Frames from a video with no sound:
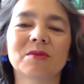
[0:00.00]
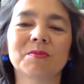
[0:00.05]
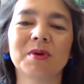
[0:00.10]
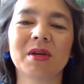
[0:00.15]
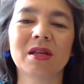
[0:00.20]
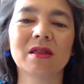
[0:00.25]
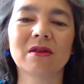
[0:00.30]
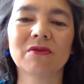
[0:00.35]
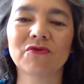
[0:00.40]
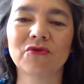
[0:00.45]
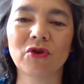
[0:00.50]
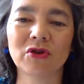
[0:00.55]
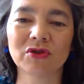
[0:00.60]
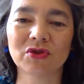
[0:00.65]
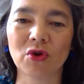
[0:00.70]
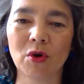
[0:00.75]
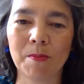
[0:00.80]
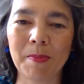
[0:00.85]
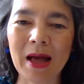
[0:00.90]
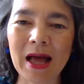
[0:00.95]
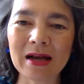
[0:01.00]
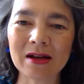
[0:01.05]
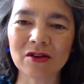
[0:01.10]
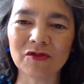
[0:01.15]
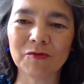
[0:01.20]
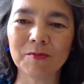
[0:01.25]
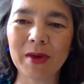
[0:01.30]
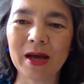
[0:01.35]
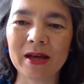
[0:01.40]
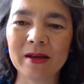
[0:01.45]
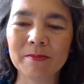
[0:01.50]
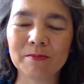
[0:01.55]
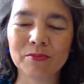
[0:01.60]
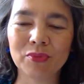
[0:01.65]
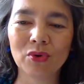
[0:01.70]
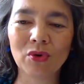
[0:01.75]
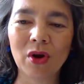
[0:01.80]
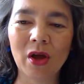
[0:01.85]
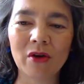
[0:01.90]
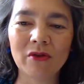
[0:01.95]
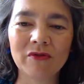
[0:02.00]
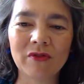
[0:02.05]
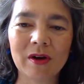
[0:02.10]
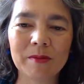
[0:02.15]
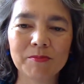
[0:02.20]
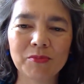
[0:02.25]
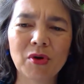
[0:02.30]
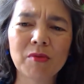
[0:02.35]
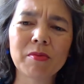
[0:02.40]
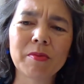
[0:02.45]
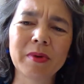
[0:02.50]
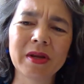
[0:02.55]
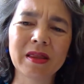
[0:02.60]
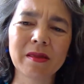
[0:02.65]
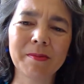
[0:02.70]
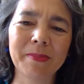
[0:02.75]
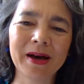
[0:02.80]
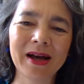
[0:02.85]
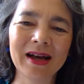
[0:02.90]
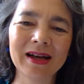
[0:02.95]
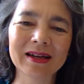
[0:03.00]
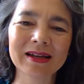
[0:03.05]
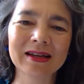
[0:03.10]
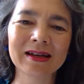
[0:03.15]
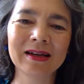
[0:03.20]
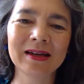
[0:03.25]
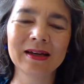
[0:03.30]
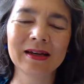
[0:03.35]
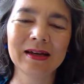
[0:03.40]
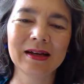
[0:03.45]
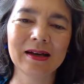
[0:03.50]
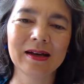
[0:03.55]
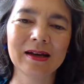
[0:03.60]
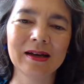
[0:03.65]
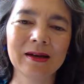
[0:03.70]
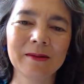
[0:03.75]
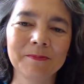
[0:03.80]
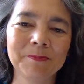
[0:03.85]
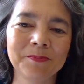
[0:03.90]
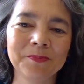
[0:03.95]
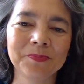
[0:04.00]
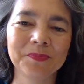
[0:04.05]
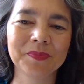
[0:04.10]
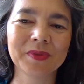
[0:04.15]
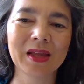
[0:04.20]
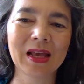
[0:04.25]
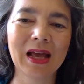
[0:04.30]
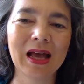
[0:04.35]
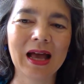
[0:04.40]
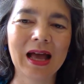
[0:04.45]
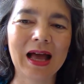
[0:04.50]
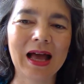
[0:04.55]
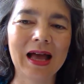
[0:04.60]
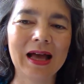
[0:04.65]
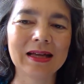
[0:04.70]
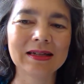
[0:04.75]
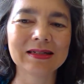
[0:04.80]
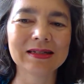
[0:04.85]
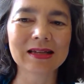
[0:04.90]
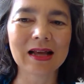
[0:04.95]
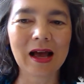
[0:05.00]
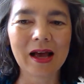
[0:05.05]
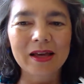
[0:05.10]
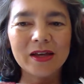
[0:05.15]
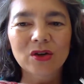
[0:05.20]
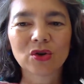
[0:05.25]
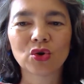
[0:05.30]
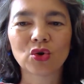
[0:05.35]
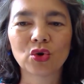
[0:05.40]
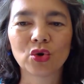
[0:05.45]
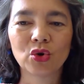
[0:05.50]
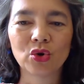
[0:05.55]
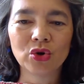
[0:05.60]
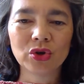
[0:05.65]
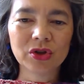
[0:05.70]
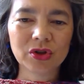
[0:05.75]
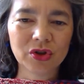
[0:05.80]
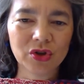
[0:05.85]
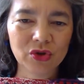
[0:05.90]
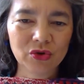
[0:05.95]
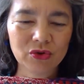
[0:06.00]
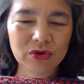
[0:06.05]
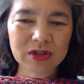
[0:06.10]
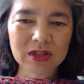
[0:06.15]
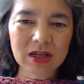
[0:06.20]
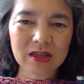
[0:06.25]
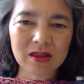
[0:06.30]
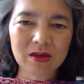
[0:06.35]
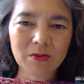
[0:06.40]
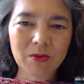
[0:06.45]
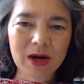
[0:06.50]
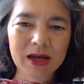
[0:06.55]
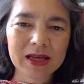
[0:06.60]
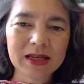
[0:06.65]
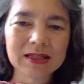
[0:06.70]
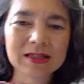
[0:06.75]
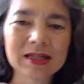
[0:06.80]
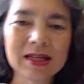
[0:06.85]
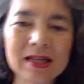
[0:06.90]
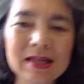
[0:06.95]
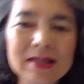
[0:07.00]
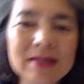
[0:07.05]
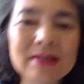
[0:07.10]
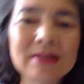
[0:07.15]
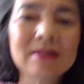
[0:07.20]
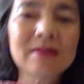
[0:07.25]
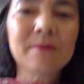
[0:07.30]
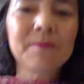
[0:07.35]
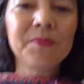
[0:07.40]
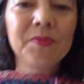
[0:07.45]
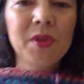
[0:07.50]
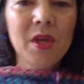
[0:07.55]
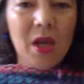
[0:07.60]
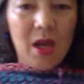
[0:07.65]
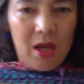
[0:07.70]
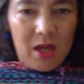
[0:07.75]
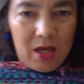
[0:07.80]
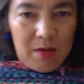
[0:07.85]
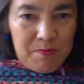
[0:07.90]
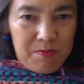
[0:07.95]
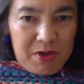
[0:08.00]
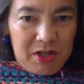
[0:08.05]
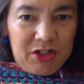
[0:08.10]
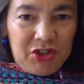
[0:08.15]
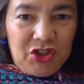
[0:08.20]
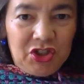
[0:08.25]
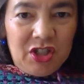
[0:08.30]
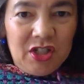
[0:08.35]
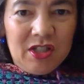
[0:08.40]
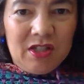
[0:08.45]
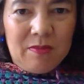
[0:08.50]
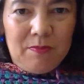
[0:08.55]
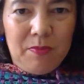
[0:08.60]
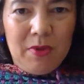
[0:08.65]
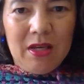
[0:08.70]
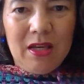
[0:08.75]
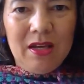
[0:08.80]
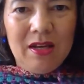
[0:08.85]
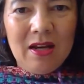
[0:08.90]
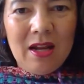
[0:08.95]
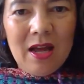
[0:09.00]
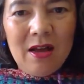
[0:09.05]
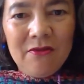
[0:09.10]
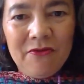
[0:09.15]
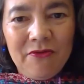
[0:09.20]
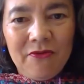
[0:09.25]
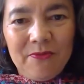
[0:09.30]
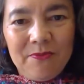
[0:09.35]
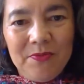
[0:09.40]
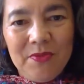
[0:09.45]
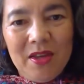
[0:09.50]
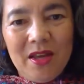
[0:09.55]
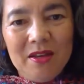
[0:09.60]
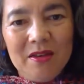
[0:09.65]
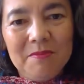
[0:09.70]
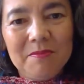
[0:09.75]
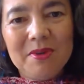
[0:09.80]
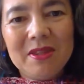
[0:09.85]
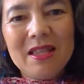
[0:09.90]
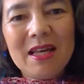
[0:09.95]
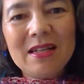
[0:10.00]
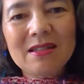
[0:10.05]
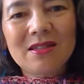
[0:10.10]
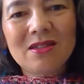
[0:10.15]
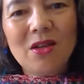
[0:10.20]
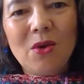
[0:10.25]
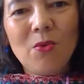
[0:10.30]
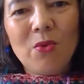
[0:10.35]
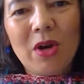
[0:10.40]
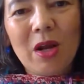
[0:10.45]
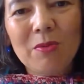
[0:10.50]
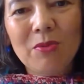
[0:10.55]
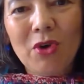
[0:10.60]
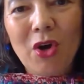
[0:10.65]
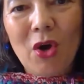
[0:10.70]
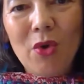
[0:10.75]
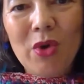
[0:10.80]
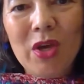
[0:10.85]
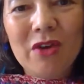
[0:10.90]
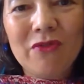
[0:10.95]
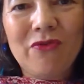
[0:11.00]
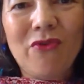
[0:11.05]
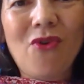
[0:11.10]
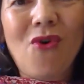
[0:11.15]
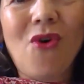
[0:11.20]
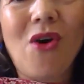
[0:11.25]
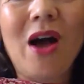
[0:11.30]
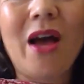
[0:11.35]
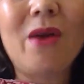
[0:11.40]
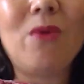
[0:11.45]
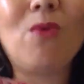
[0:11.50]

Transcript: be the front or back of my pullover, probably the back. And I could use it the way it is. It'd be just big enough, but that's not what I'm going for. I